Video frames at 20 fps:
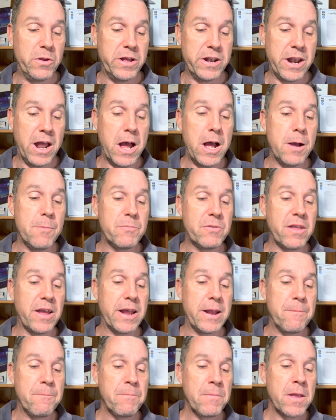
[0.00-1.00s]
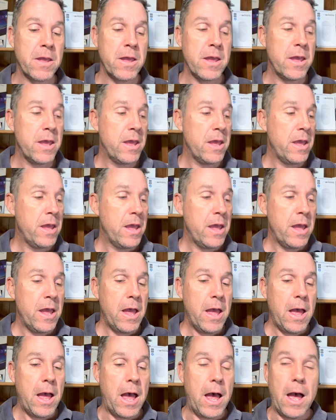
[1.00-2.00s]
an update.
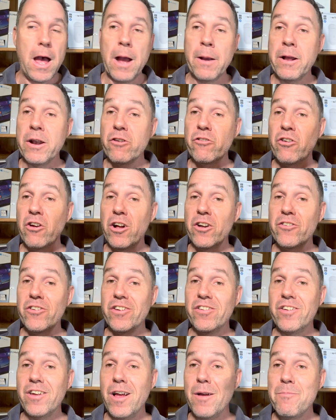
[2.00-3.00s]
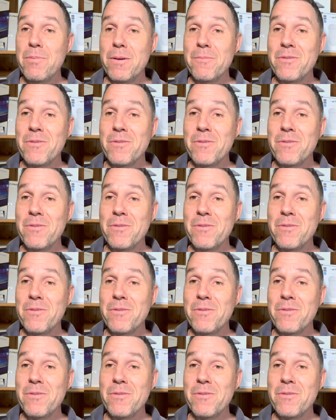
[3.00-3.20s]
Uh, I'm going to charge this up.